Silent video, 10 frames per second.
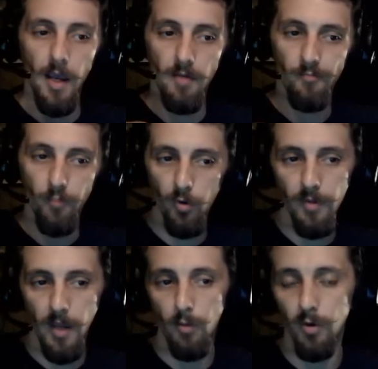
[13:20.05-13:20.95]
and for
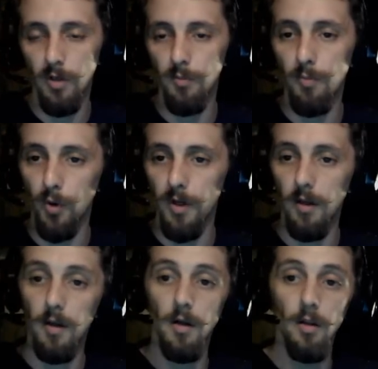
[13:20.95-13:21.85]
that, we're going to be
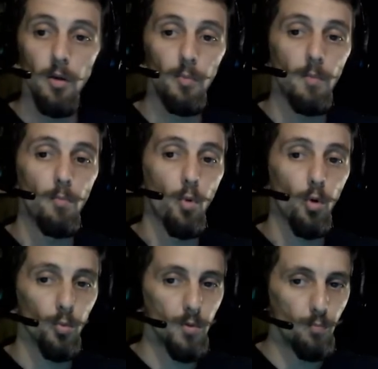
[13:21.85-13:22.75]
bringing in a little bit
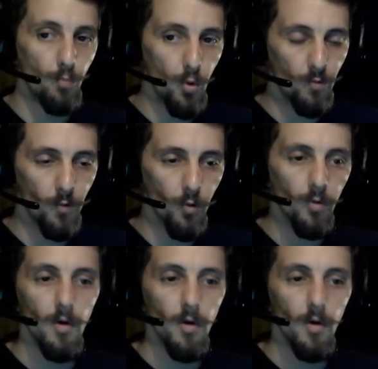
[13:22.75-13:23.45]
more removal.